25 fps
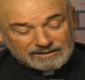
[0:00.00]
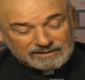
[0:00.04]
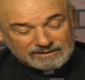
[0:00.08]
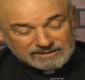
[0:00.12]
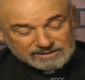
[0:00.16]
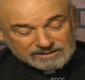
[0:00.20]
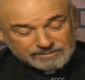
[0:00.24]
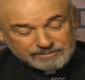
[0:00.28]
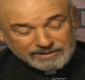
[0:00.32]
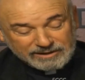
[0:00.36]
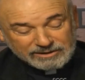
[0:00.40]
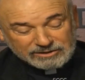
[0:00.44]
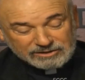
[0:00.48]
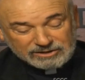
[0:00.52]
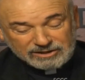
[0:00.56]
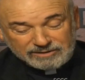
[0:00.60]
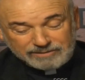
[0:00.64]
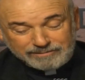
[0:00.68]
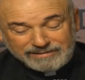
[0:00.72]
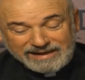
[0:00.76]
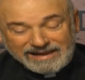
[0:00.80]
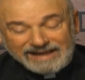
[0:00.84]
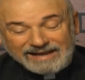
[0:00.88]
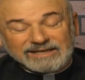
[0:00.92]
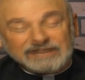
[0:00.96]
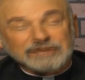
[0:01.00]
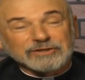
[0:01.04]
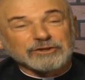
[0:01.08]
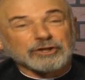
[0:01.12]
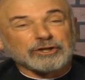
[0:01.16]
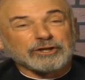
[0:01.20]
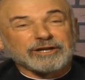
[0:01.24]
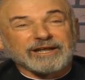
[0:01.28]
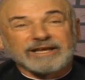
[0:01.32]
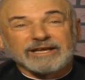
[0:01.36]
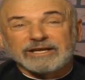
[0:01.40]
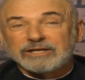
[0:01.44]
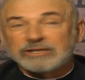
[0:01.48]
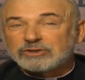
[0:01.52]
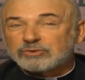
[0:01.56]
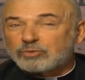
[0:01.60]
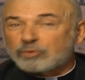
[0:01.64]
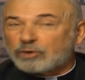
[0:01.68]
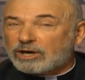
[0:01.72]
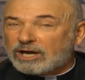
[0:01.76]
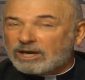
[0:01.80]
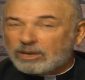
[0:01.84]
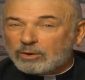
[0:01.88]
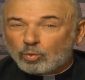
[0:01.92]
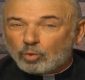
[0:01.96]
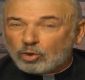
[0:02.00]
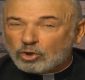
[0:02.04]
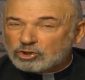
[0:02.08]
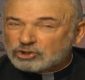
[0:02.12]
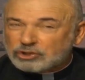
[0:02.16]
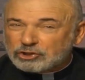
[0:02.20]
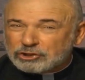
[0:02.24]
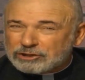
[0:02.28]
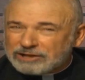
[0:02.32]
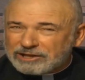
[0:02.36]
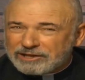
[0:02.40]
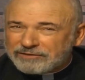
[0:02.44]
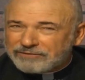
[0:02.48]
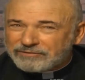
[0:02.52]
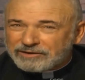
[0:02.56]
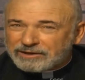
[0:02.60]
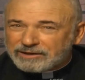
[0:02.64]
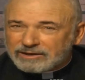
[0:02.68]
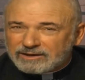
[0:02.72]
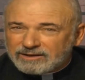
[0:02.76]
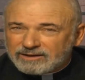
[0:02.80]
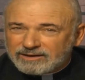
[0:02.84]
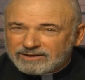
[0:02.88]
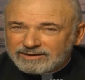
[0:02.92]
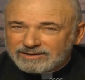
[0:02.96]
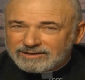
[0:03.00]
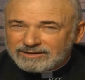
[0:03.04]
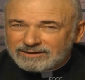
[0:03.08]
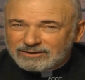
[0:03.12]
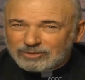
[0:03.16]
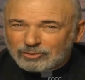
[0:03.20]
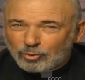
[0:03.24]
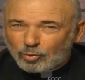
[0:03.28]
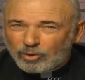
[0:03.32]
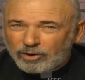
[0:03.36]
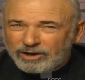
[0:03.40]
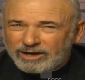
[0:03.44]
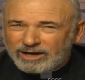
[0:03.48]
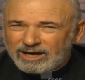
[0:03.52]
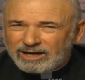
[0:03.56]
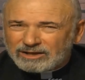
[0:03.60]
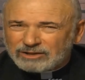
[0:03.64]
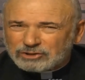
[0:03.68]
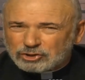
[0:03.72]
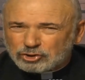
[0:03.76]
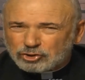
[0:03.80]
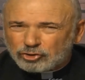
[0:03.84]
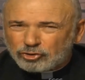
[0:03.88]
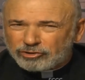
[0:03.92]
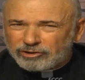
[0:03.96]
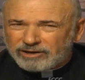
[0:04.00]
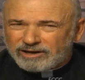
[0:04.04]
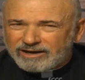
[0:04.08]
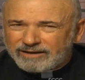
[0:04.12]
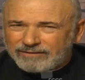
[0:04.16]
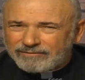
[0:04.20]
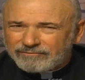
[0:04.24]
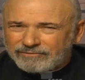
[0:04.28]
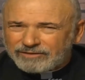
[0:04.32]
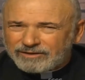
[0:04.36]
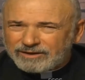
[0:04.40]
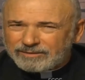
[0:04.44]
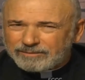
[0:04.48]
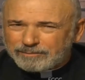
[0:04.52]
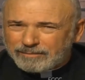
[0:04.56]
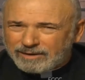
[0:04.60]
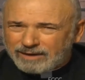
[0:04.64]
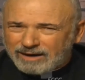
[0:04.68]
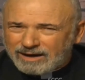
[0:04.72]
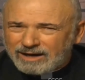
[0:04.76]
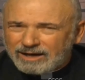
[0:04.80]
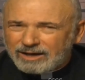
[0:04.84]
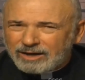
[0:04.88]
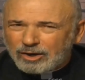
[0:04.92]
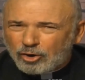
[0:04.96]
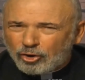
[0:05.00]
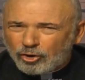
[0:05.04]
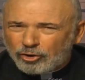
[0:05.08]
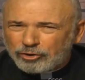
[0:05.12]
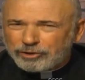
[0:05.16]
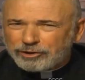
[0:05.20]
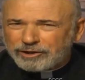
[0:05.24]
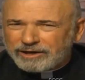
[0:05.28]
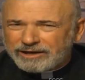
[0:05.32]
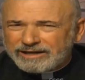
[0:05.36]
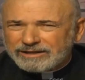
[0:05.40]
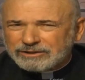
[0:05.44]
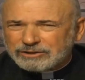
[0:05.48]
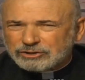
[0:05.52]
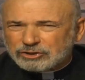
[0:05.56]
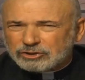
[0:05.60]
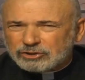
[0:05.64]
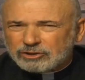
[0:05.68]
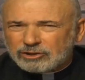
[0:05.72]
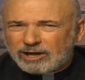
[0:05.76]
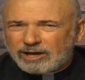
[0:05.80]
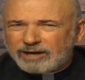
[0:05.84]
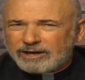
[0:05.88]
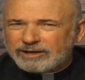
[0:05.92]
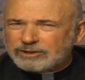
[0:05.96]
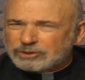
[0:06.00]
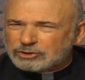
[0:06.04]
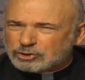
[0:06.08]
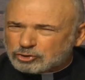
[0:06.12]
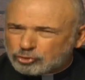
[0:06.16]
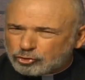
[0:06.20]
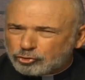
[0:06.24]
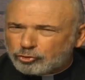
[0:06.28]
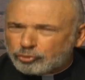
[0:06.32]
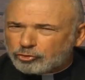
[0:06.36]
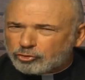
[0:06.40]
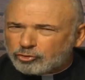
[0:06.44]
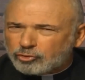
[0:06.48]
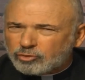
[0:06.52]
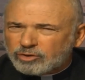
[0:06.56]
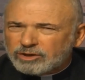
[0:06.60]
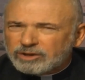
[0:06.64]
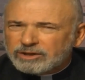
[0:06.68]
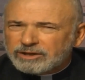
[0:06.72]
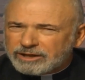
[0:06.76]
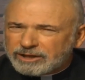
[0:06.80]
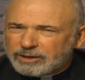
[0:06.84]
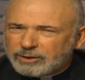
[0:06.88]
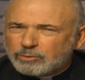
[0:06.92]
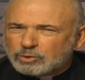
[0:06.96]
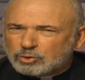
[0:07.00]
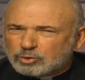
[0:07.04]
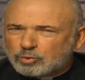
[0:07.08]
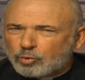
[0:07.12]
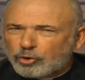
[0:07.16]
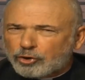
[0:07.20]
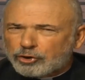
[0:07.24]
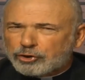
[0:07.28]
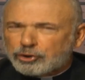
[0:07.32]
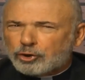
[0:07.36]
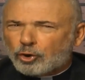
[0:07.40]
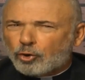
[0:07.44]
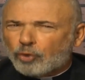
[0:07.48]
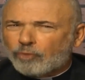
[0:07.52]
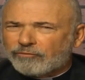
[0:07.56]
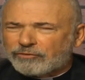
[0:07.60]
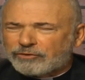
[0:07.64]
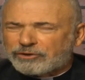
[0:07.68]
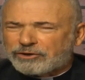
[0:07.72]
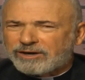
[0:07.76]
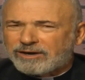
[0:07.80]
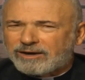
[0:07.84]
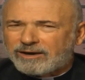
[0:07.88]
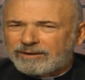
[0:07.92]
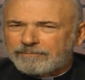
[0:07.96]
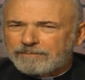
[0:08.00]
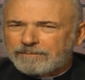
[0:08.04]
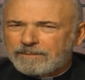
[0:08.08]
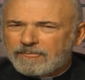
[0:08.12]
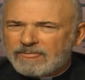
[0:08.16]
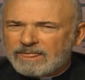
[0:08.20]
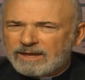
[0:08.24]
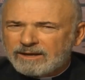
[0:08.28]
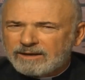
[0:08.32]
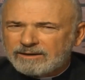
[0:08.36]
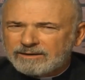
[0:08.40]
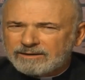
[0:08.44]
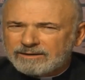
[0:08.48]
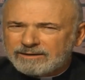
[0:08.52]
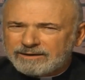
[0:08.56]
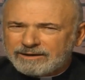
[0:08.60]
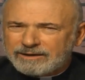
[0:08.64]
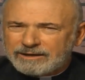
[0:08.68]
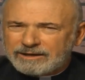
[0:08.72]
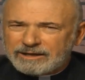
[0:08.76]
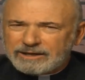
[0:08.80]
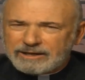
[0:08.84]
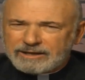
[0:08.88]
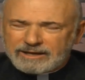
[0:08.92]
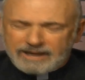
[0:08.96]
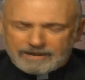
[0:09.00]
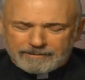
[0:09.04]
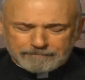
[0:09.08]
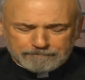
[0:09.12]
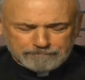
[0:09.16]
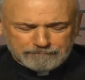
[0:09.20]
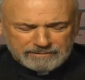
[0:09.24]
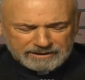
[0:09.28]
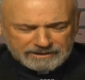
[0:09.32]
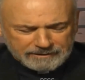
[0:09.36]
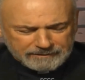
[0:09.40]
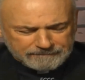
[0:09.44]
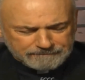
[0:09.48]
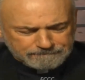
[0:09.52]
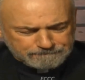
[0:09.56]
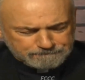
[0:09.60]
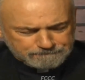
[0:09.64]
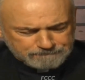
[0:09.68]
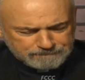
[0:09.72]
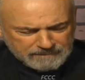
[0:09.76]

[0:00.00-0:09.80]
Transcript: especially back in the days when I wasn't living the way I should have, that my guardian angel, I assure you, he was working overtime, and he kept me